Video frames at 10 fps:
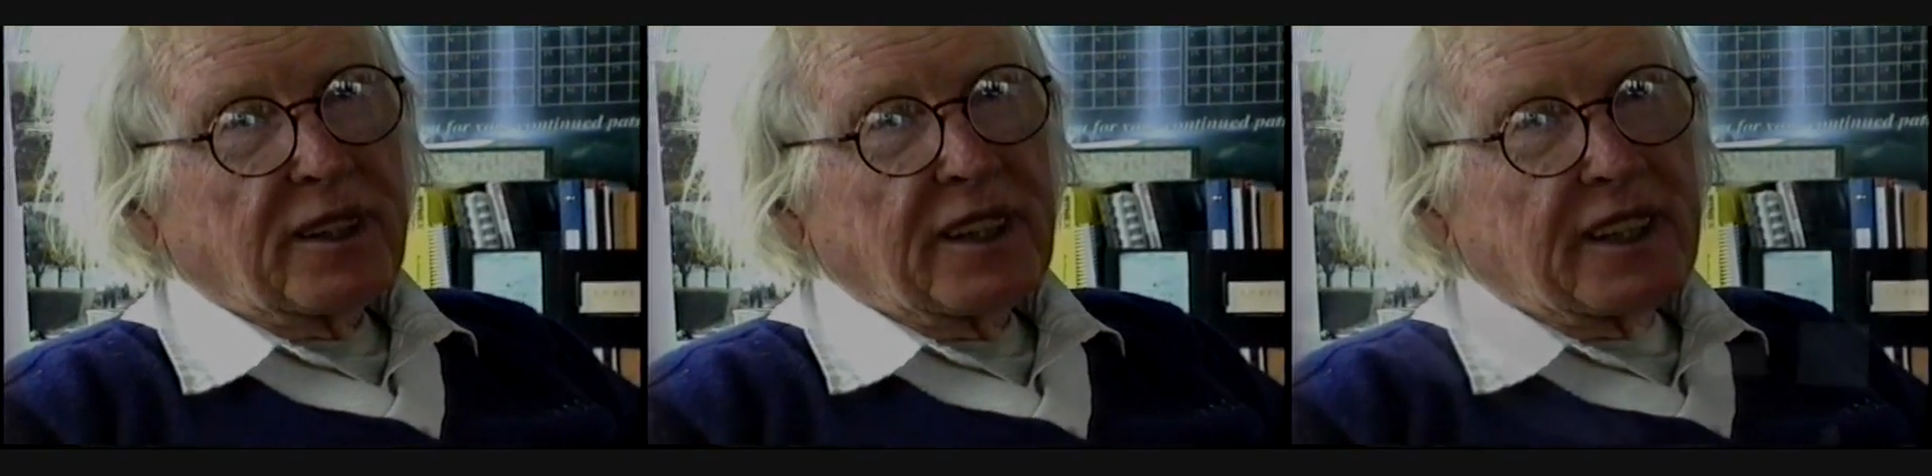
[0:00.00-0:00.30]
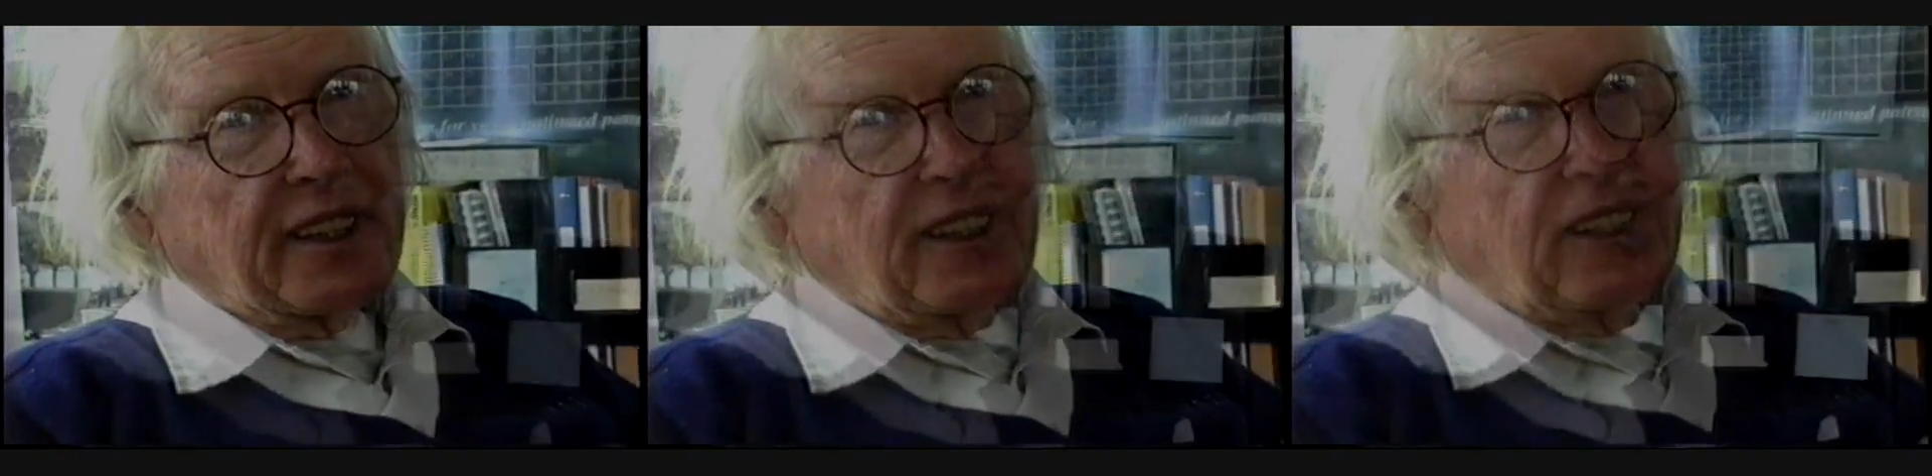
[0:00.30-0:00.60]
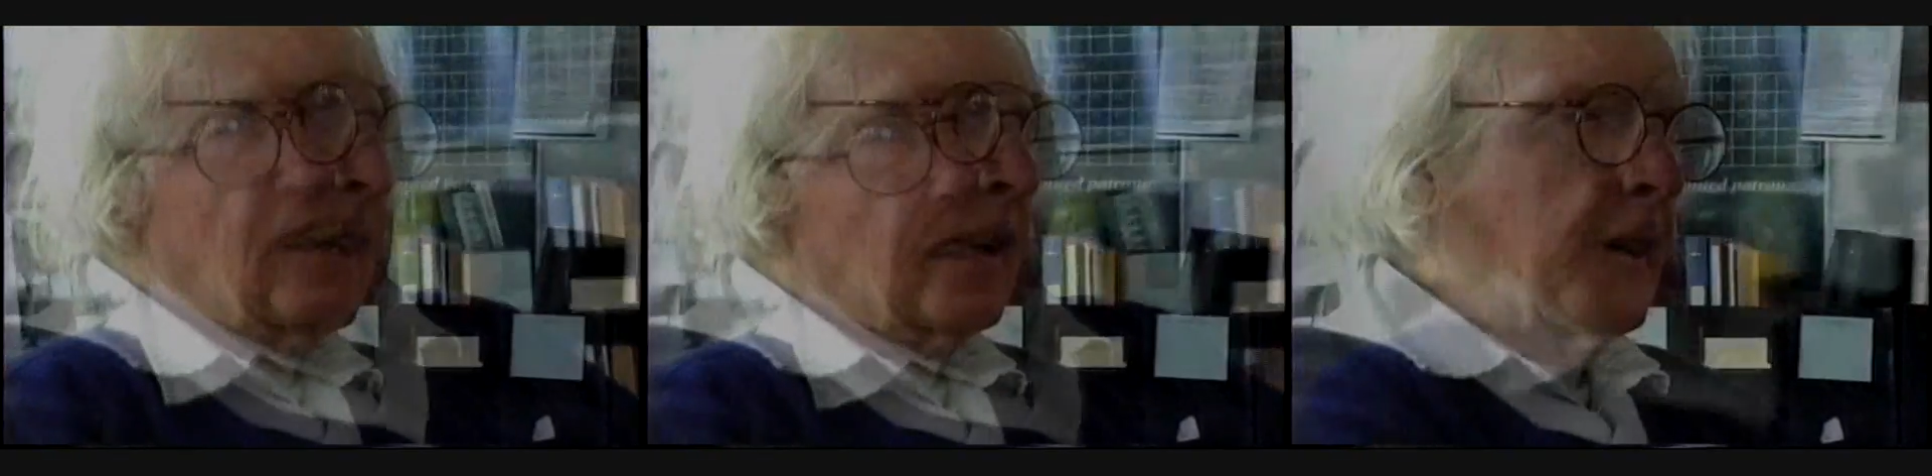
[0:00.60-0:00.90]
Model
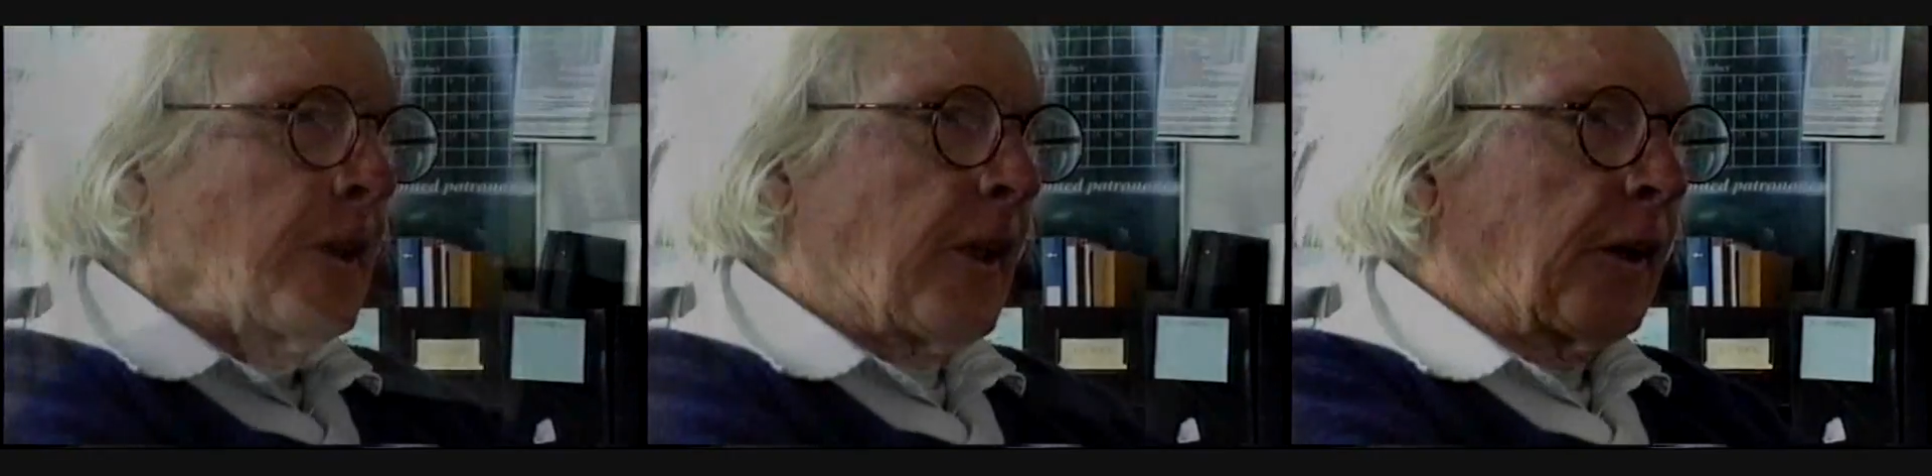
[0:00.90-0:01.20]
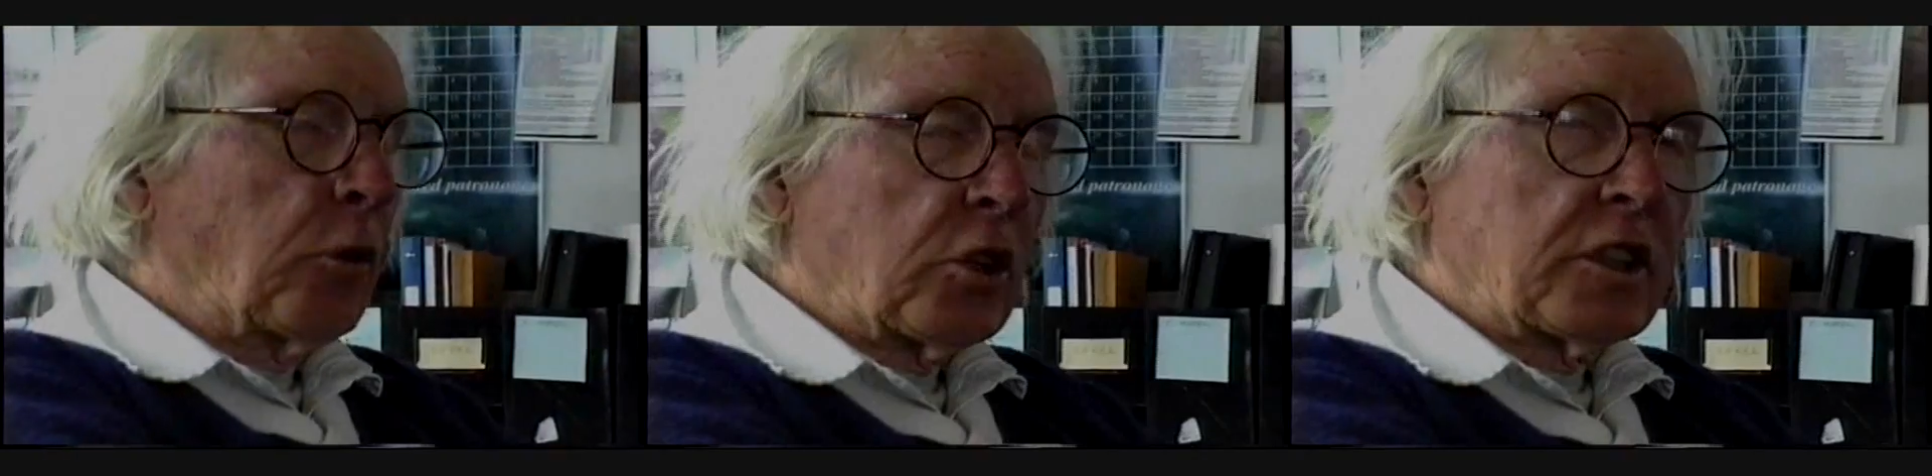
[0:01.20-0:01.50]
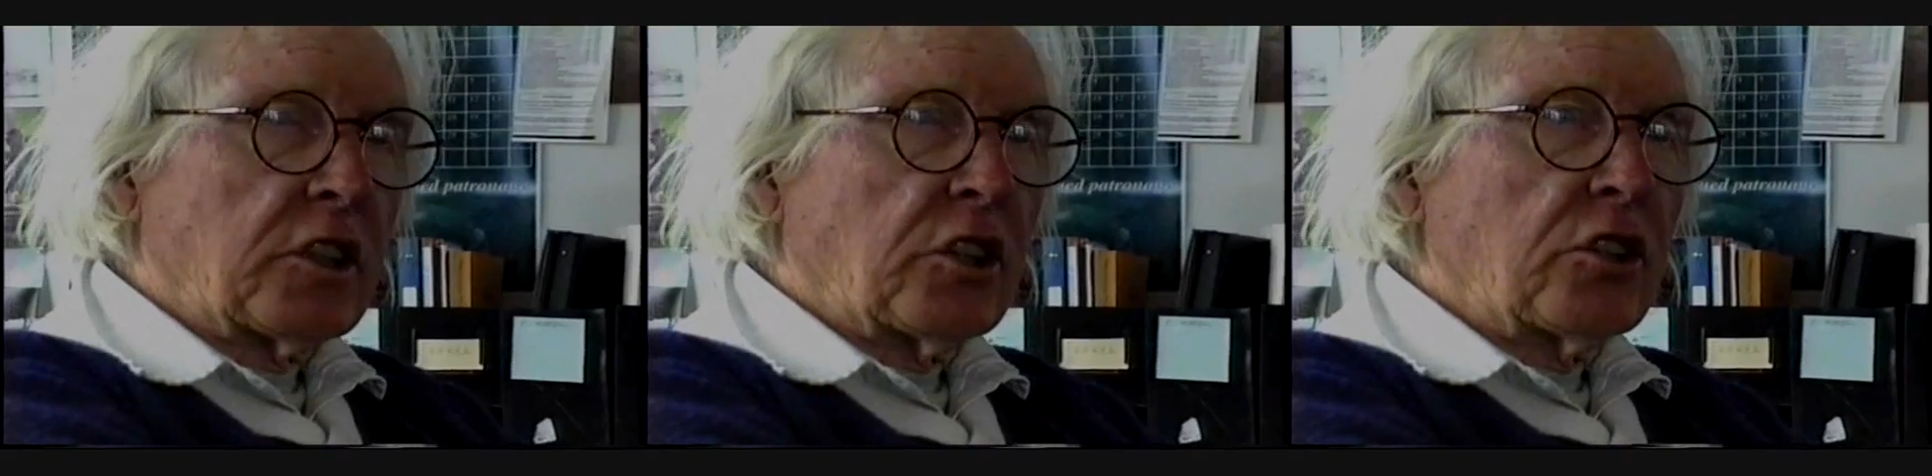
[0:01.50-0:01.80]
A. And uh, I
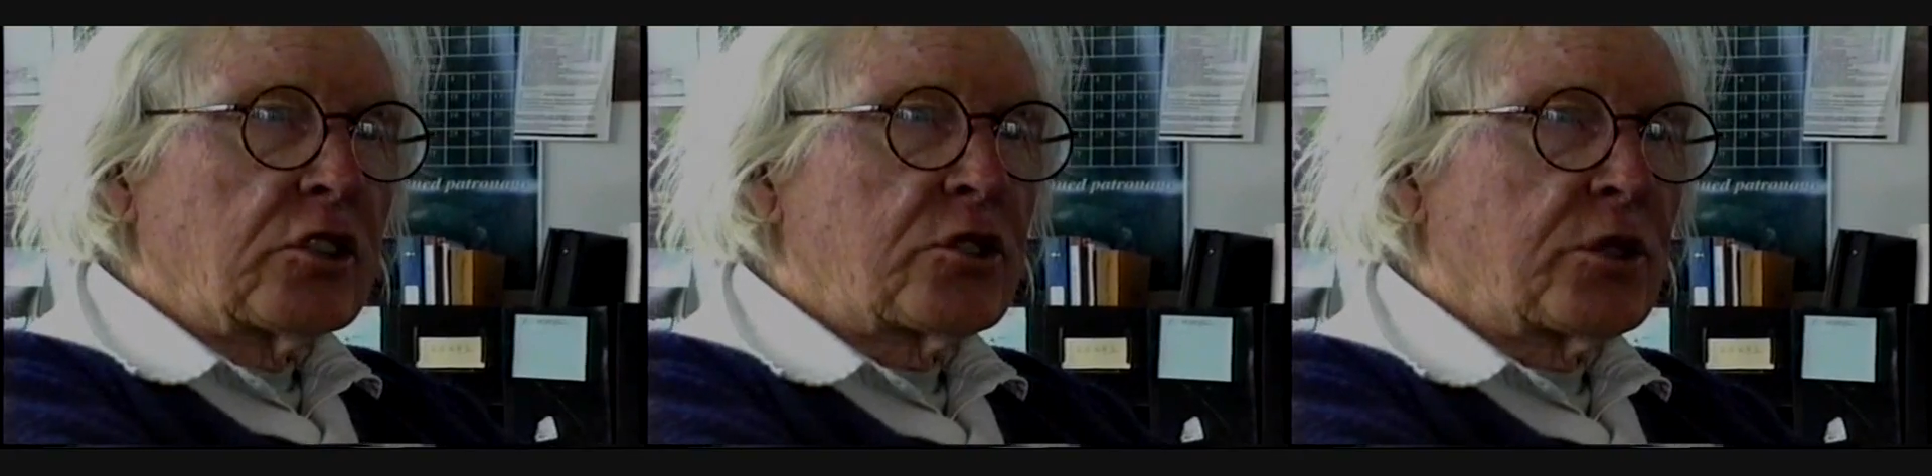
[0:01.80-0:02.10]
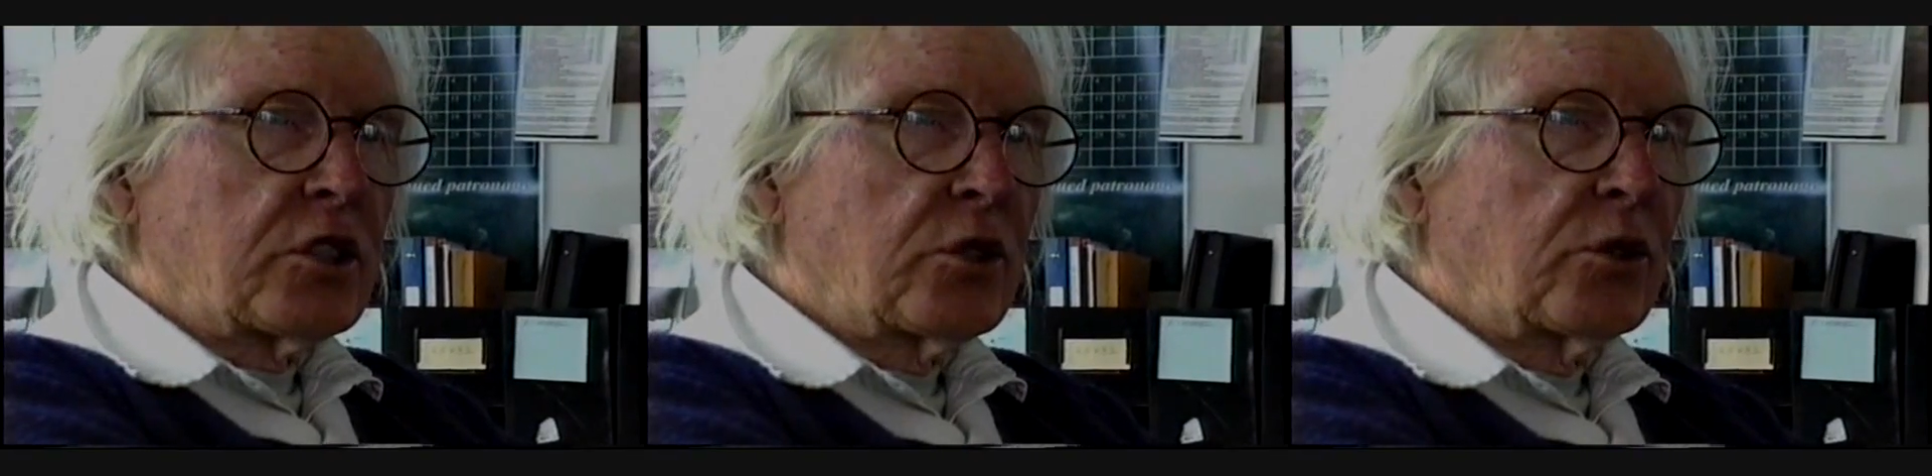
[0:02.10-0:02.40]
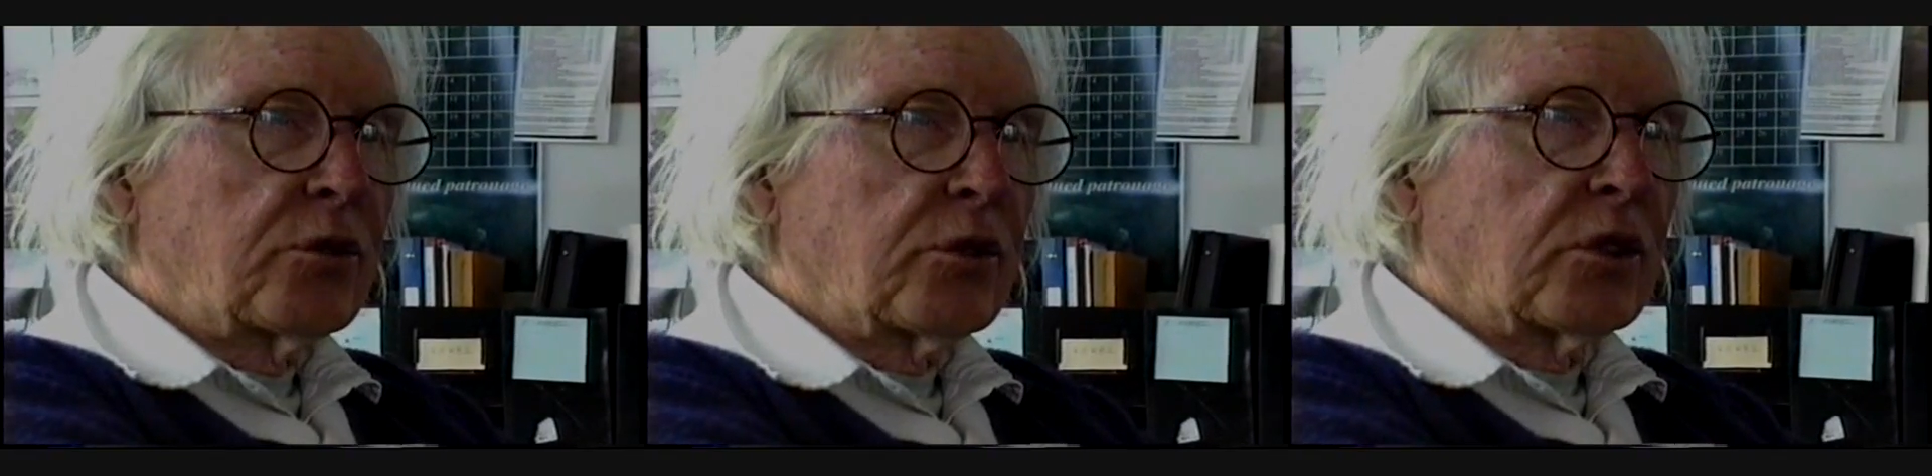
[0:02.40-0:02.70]
worked in a nursery
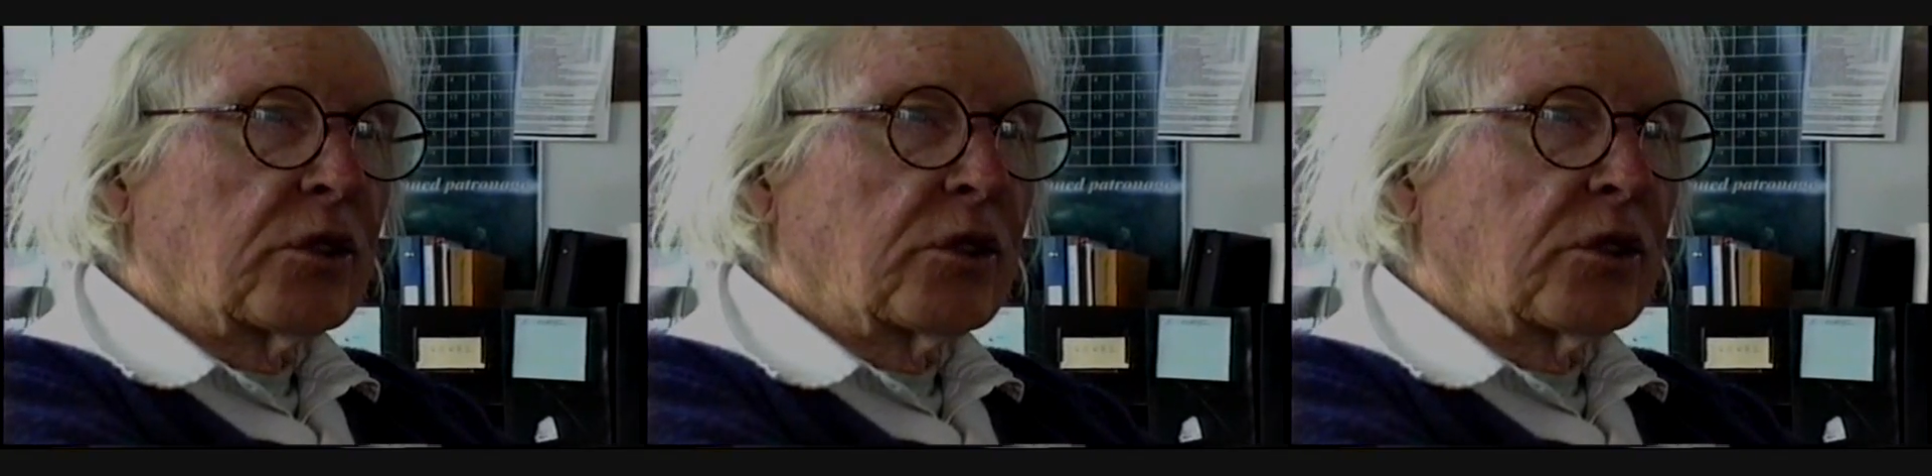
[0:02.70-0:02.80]
too